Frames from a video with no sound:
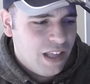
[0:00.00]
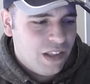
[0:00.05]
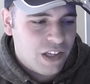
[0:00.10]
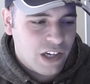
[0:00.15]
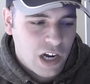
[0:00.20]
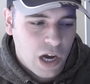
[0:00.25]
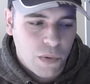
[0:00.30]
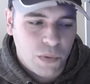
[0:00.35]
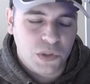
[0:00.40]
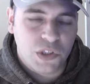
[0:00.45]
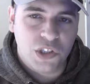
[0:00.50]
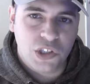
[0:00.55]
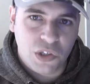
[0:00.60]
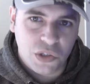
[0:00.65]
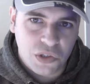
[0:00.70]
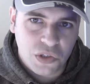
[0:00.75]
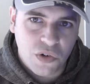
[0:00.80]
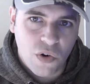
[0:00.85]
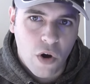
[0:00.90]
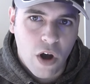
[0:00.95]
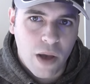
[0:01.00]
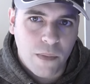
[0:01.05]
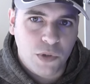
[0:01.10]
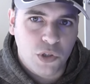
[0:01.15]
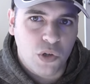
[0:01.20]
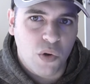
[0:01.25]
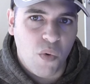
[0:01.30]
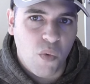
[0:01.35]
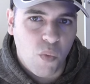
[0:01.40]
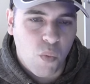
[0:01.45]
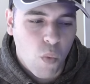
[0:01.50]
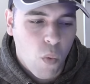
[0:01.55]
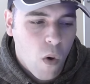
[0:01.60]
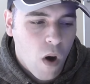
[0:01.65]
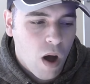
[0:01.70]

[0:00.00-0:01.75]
then I would subscribe to